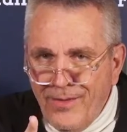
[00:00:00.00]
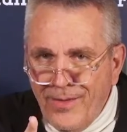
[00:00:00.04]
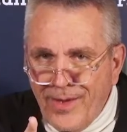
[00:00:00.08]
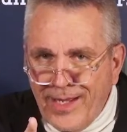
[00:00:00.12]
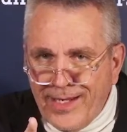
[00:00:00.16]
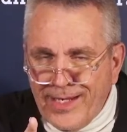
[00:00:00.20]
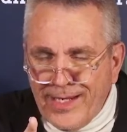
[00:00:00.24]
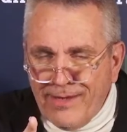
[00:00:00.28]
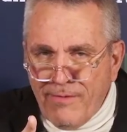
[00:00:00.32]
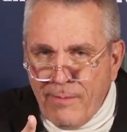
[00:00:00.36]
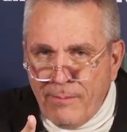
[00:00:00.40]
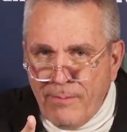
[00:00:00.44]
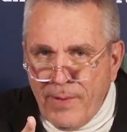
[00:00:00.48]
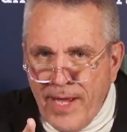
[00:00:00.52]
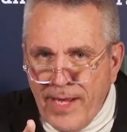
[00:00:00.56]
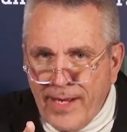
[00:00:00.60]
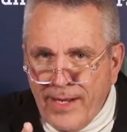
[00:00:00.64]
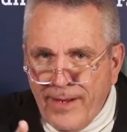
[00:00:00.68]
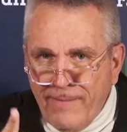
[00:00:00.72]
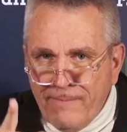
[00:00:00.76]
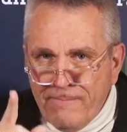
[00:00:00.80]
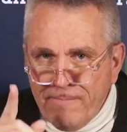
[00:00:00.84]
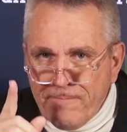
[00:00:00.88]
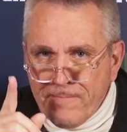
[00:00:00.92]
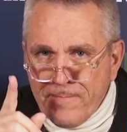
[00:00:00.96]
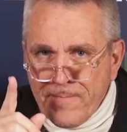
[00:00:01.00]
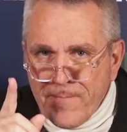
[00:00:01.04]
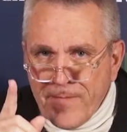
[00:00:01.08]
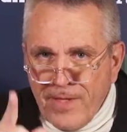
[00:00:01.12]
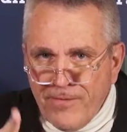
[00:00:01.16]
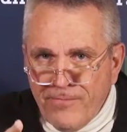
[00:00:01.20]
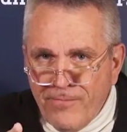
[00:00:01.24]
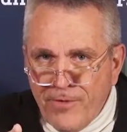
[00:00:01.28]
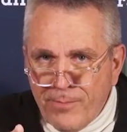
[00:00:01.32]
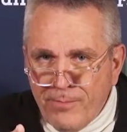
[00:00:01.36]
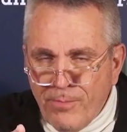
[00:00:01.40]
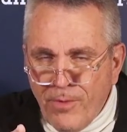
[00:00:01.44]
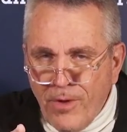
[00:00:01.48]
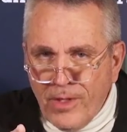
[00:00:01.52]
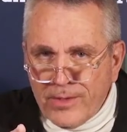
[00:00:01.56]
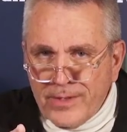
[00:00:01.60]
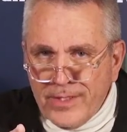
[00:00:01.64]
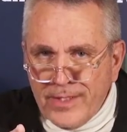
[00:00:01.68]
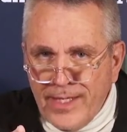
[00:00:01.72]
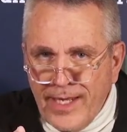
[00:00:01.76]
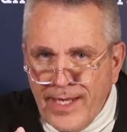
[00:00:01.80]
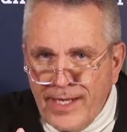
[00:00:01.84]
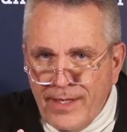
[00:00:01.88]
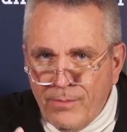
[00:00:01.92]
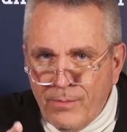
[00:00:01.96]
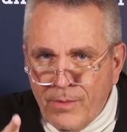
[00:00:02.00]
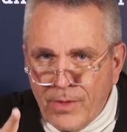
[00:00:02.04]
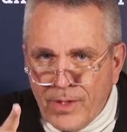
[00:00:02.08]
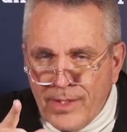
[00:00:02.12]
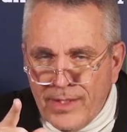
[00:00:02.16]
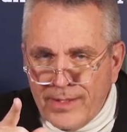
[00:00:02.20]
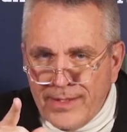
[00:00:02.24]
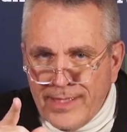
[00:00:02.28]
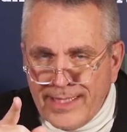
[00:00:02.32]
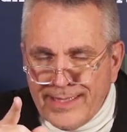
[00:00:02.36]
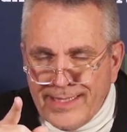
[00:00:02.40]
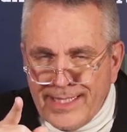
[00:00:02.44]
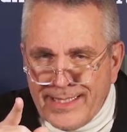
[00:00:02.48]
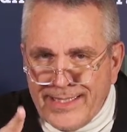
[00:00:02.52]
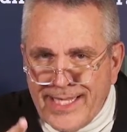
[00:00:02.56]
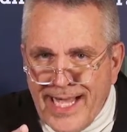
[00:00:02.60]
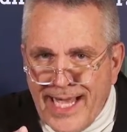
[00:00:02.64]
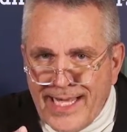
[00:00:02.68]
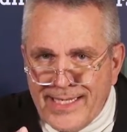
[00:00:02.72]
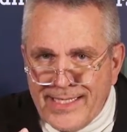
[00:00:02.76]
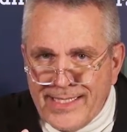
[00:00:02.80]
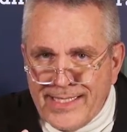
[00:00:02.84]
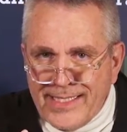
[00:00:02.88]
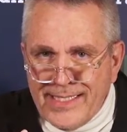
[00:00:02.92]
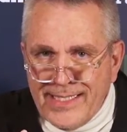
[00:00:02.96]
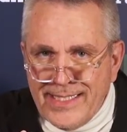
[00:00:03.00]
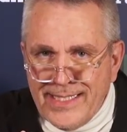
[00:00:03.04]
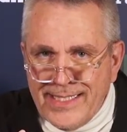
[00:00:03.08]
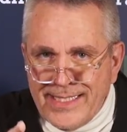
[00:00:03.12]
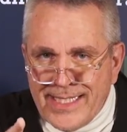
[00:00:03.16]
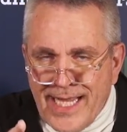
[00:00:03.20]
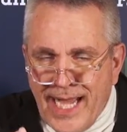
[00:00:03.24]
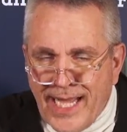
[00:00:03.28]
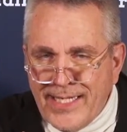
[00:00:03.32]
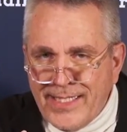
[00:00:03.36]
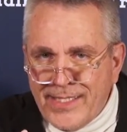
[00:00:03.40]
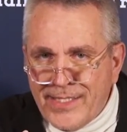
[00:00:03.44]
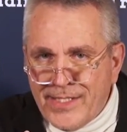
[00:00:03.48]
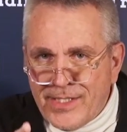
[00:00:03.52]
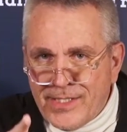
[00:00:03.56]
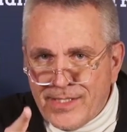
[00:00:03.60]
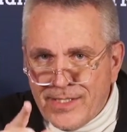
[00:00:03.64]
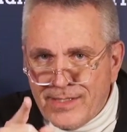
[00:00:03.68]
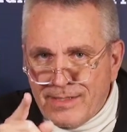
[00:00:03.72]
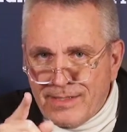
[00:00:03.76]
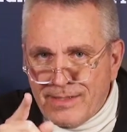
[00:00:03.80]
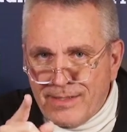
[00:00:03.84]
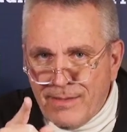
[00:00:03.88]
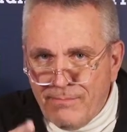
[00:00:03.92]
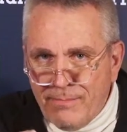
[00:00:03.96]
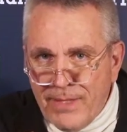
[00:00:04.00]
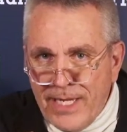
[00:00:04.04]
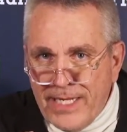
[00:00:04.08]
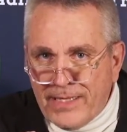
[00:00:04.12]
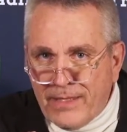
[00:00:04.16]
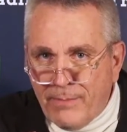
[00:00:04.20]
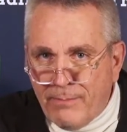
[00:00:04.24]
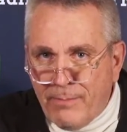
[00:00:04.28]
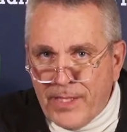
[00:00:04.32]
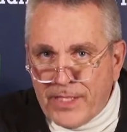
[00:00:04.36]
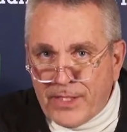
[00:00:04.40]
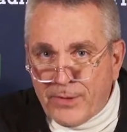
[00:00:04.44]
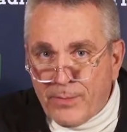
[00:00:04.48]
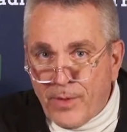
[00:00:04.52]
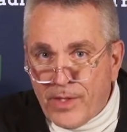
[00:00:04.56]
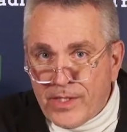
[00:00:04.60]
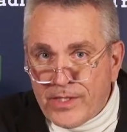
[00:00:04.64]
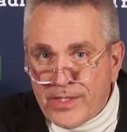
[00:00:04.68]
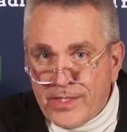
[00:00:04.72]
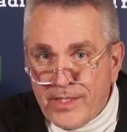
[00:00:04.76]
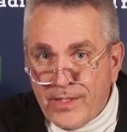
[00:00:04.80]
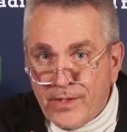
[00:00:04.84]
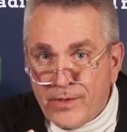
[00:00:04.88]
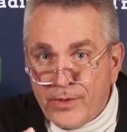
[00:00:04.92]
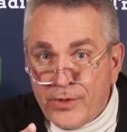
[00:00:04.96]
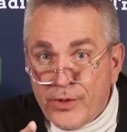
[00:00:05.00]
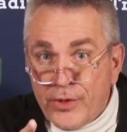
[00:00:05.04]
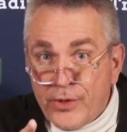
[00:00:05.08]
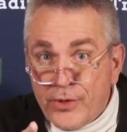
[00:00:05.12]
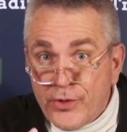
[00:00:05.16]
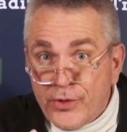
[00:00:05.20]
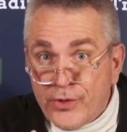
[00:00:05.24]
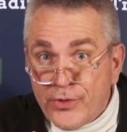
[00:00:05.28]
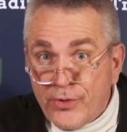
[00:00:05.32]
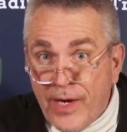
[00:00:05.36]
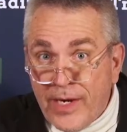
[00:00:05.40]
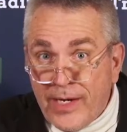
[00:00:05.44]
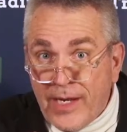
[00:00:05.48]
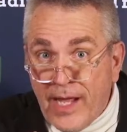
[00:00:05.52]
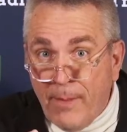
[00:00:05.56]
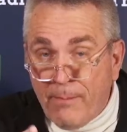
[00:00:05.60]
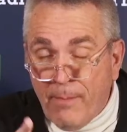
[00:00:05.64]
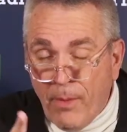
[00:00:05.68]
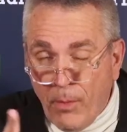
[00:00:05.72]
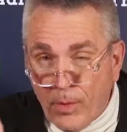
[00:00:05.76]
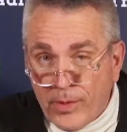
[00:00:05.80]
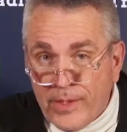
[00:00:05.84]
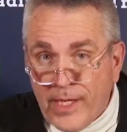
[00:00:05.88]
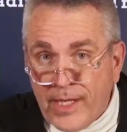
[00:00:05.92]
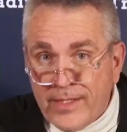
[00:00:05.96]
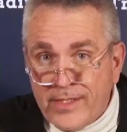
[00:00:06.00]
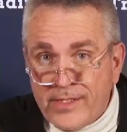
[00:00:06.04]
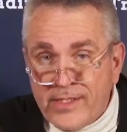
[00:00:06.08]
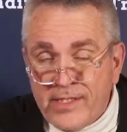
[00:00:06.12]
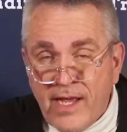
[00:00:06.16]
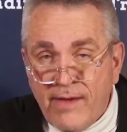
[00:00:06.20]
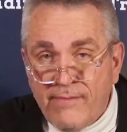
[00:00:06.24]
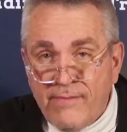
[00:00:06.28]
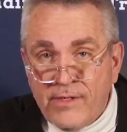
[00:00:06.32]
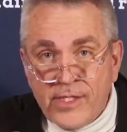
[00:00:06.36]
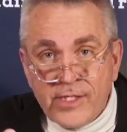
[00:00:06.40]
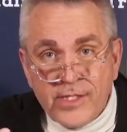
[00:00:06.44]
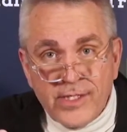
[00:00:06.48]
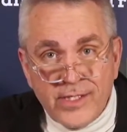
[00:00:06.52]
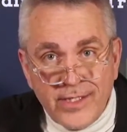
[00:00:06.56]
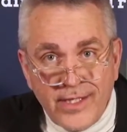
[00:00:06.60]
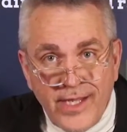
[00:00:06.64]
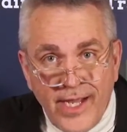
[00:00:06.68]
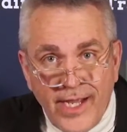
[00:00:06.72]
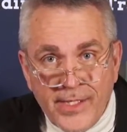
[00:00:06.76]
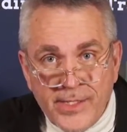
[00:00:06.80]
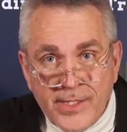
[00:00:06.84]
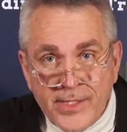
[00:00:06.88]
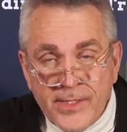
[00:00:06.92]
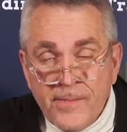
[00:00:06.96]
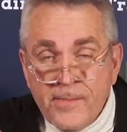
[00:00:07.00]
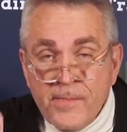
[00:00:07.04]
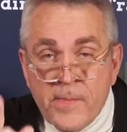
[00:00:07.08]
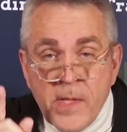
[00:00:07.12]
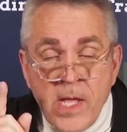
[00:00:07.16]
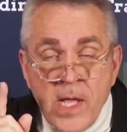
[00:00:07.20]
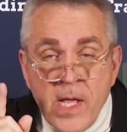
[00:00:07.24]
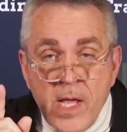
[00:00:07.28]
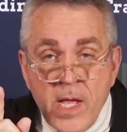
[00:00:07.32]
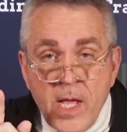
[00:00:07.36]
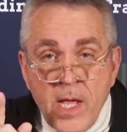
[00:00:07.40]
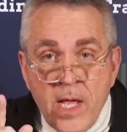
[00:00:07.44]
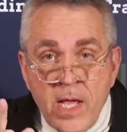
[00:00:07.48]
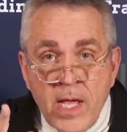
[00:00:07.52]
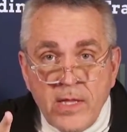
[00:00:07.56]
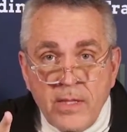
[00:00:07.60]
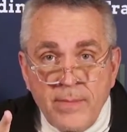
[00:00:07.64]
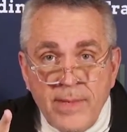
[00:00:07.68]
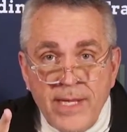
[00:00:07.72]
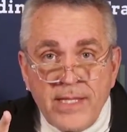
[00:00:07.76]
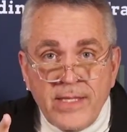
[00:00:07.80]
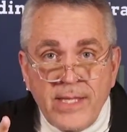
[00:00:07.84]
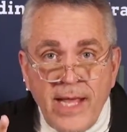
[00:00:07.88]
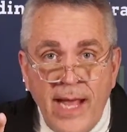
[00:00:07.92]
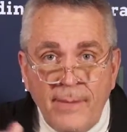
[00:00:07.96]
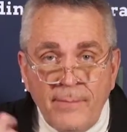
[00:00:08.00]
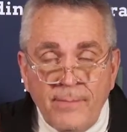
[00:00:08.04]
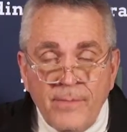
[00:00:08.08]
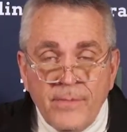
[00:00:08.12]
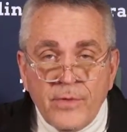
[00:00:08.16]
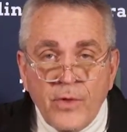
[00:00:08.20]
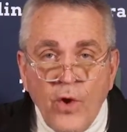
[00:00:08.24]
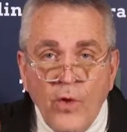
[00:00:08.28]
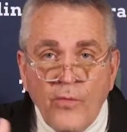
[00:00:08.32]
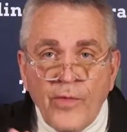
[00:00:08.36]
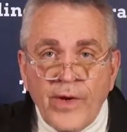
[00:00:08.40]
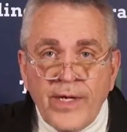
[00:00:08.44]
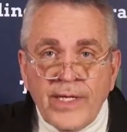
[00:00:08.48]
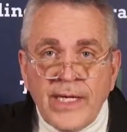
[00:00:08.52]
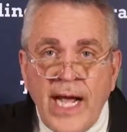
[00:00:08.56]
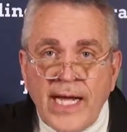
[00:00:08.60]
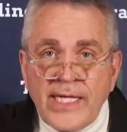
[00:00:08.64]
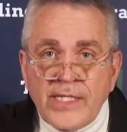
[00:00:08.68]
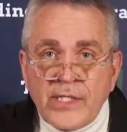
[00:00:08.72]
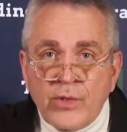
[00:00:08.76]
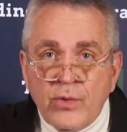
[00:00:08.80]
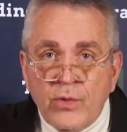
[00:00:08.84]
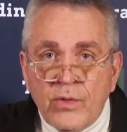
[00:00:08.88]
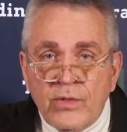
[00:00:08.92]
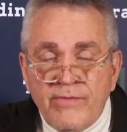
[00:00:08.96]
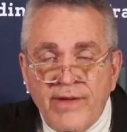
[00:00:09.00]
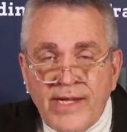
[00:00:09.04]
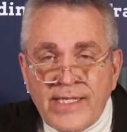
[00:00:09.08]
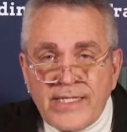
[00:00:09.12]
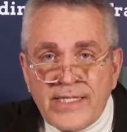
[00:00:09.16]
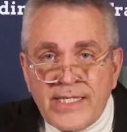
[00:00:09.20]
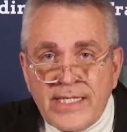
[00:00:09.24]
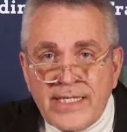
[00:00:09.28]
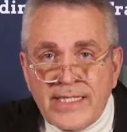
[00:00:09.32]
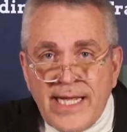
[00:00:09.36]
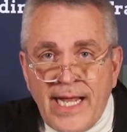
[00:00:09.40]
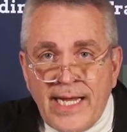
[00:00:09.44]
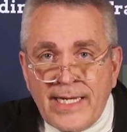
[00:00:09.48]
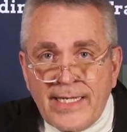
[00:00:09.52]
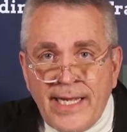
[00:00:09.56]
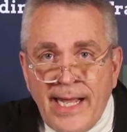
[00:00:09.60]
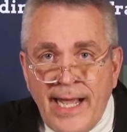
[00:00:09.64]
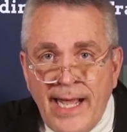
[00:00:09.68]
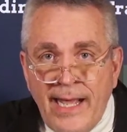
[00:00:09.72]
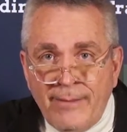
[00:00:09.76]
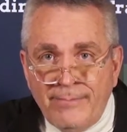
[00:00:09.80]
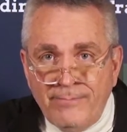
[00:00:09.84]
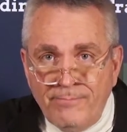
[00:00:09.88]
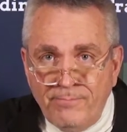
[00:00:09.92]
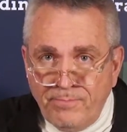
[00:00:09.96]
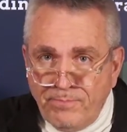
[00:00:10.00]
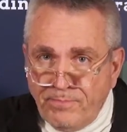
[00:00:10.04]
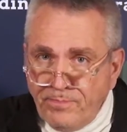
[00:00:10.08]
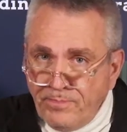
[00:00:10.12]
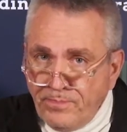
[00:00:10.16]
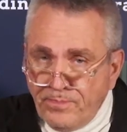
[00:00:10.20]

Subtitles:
We got to give a pick. Football tonight, we're going to take the Tennessee Titans to beat the Pittsburgh Steelers straight up. But we'll take the 7 just in case. In the meantime, don't forget highschoolinvesting.com.